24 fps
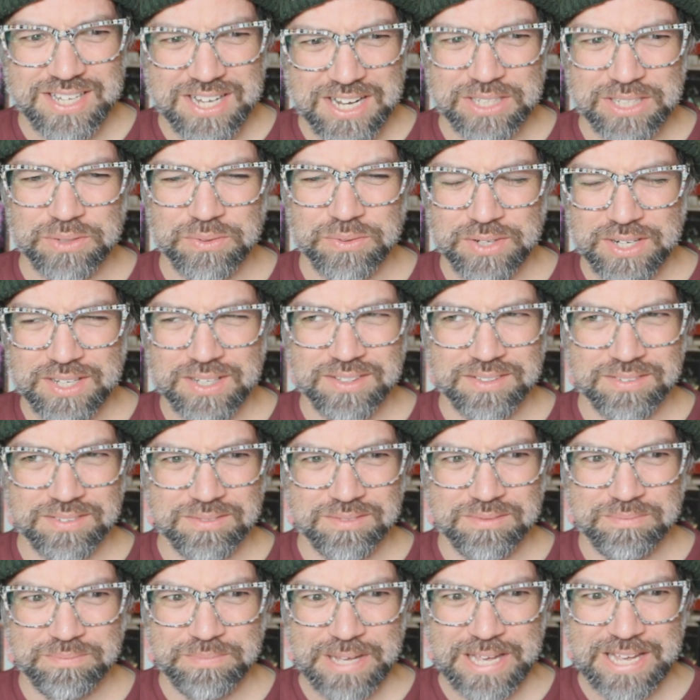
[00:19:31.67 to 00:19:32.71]
coloring
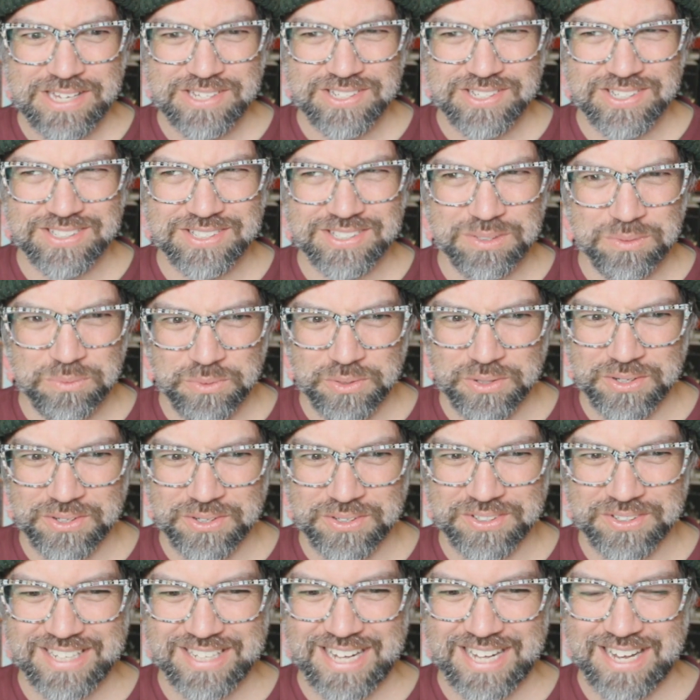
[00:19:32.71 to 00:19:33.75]
pages in the
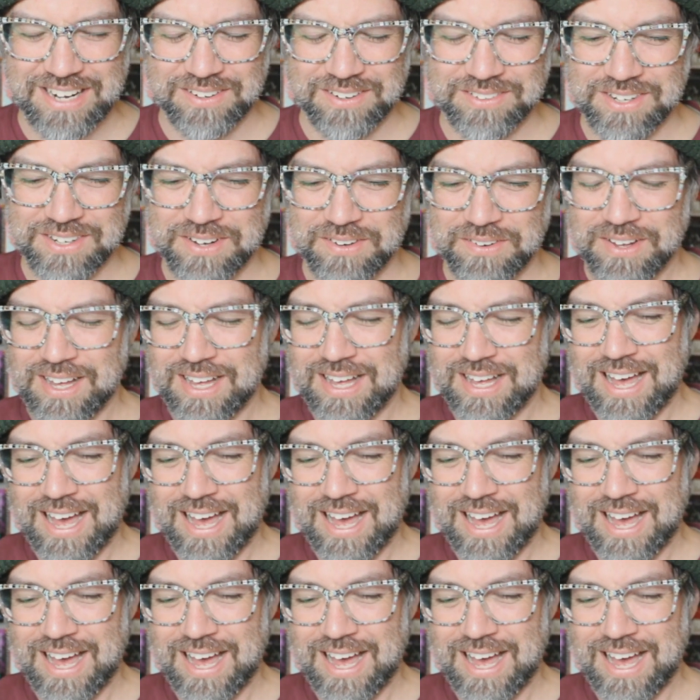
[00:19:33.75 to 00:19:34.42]
world. I don't know.